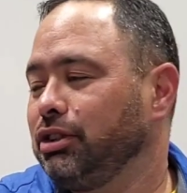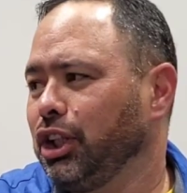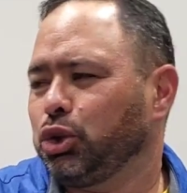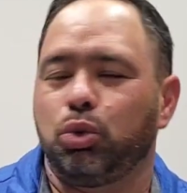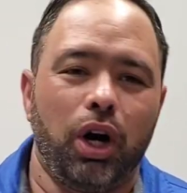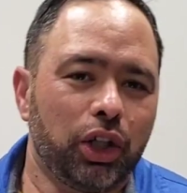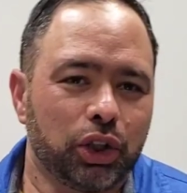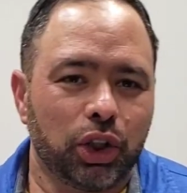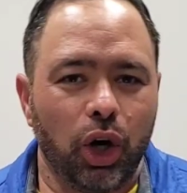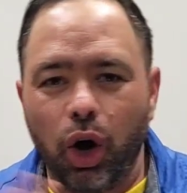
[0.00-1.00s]

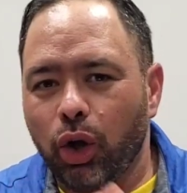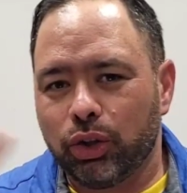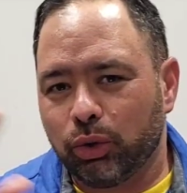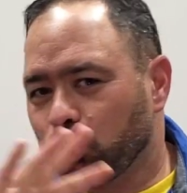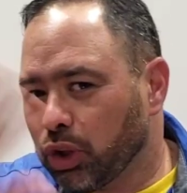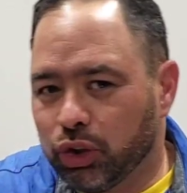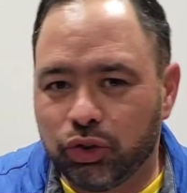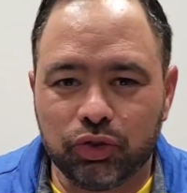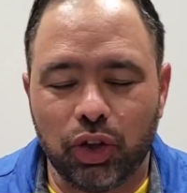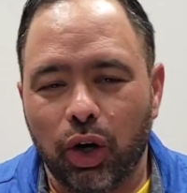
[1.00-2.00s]
dishwasher, all the
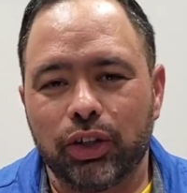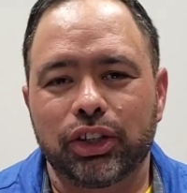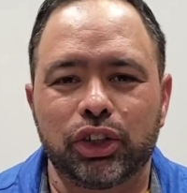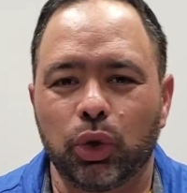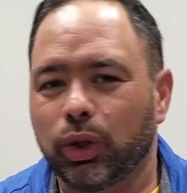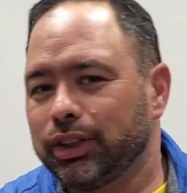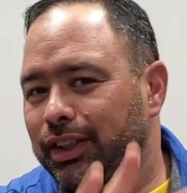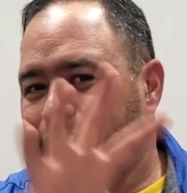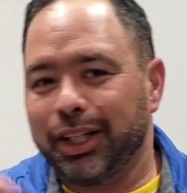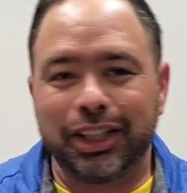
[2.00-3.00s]
roof, all the stories that
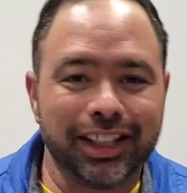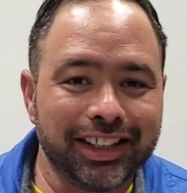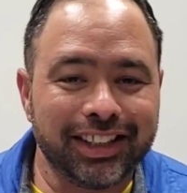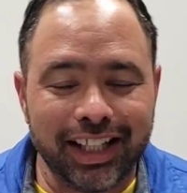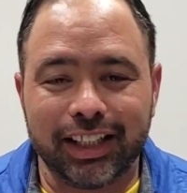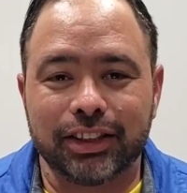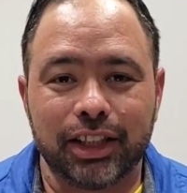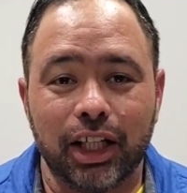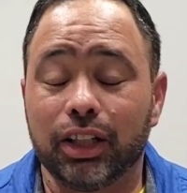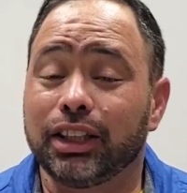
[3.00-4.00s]
they can
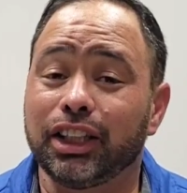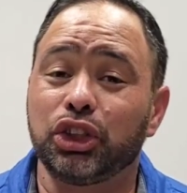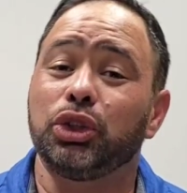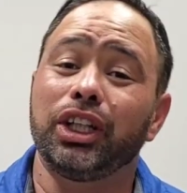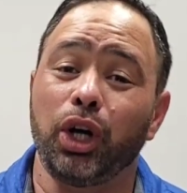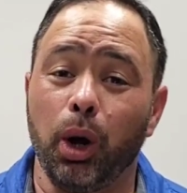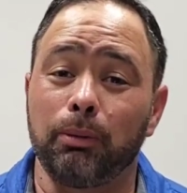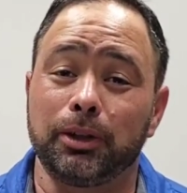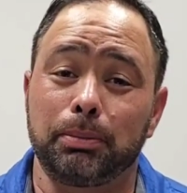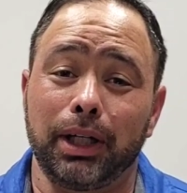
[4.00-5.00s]
tell unless you get a home
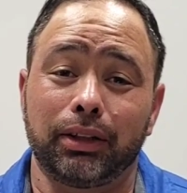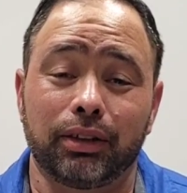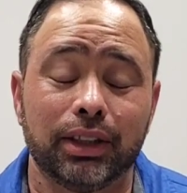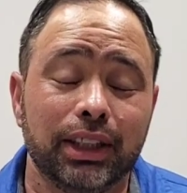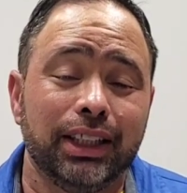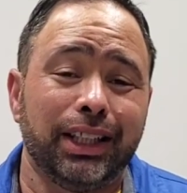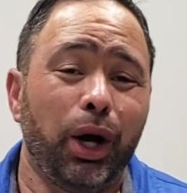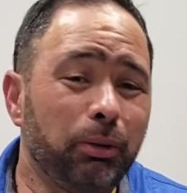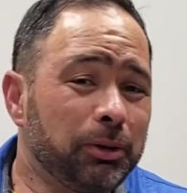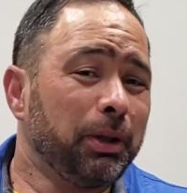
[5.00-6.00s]
inspector. Now,
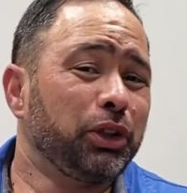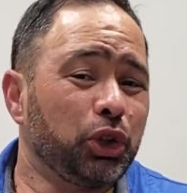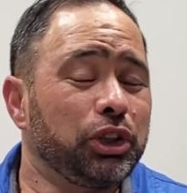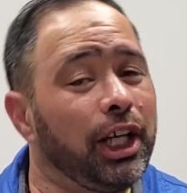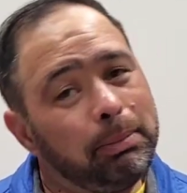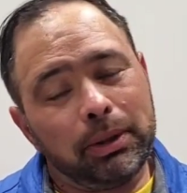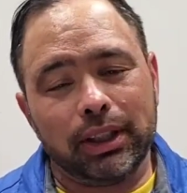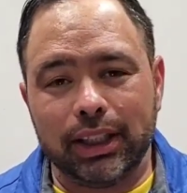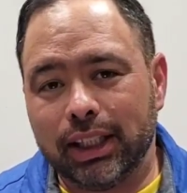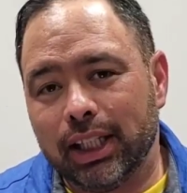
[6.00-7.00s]
home inspectors are
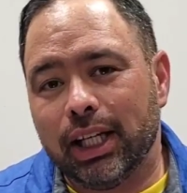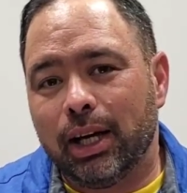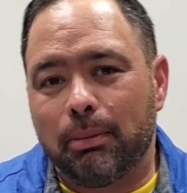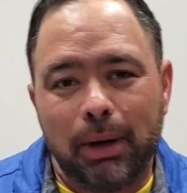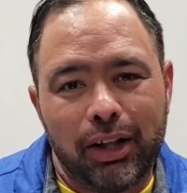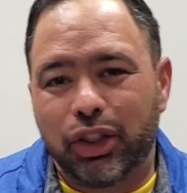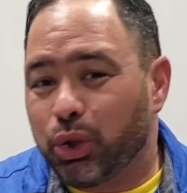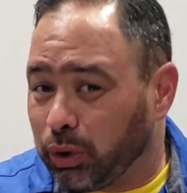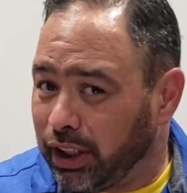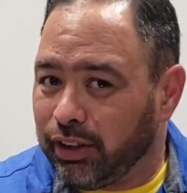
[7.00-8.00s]
typically about
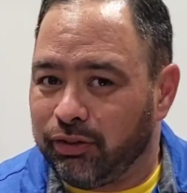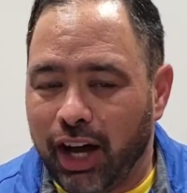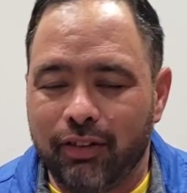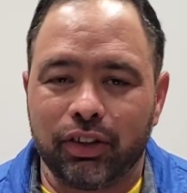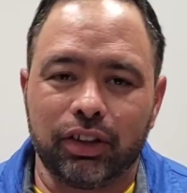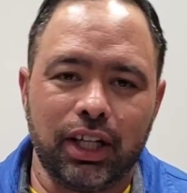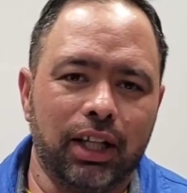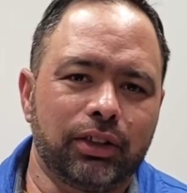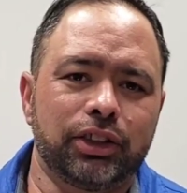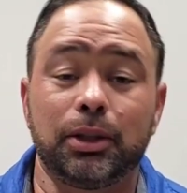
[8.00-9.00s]
$300 to
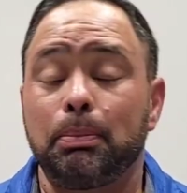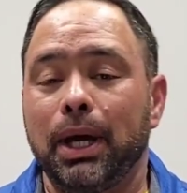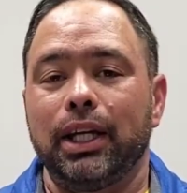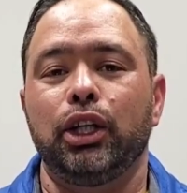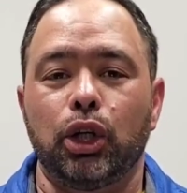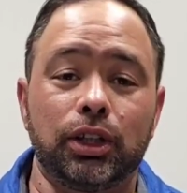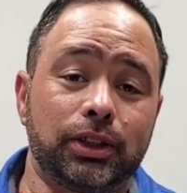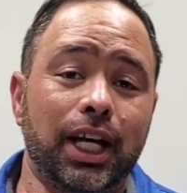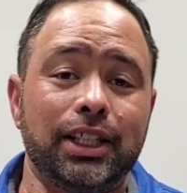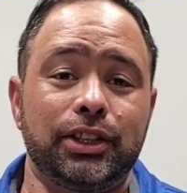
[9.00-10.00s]
$500 depending on the
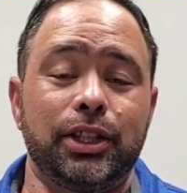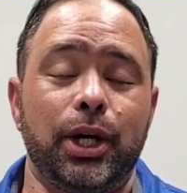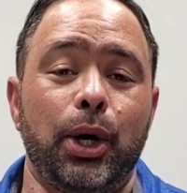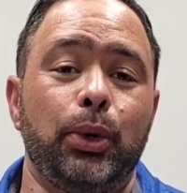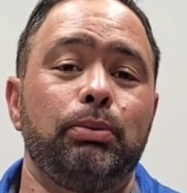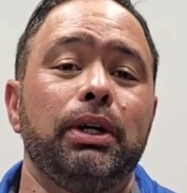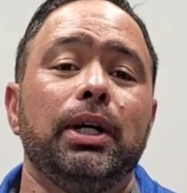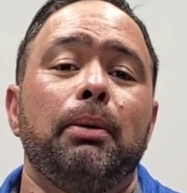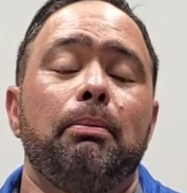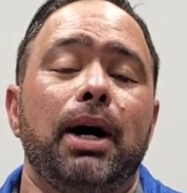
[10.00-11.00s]
size of the home,
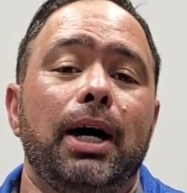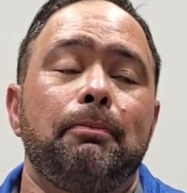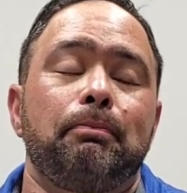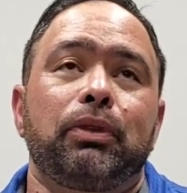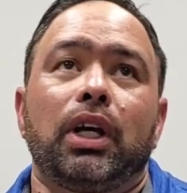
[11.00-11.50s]
but